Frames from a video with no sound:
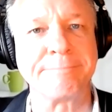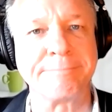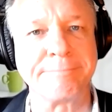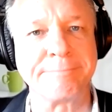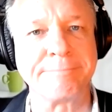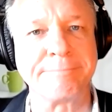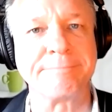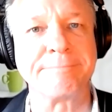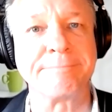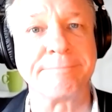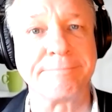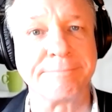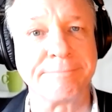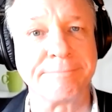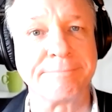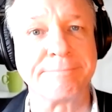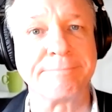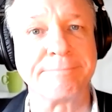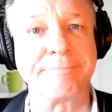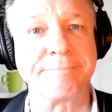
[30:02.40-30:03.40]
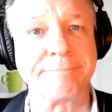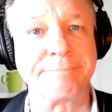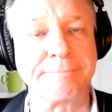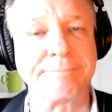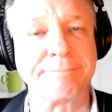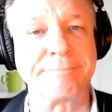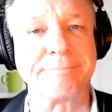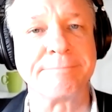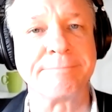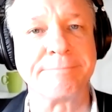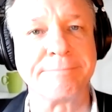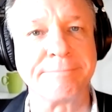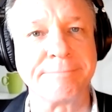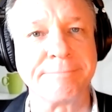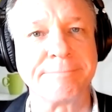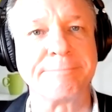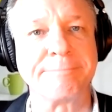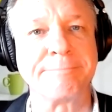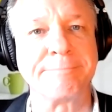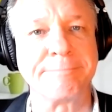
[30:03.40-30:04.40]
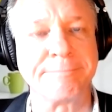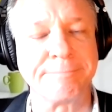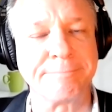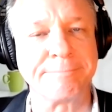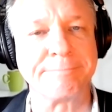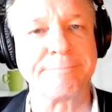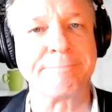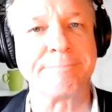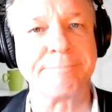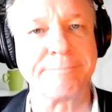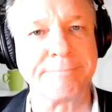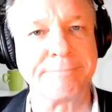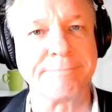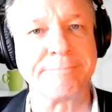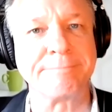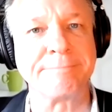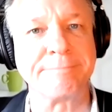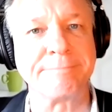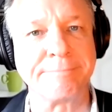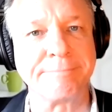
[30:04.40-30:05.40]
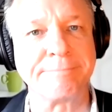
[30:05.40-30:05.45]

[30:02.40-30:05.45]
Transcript: [no speech]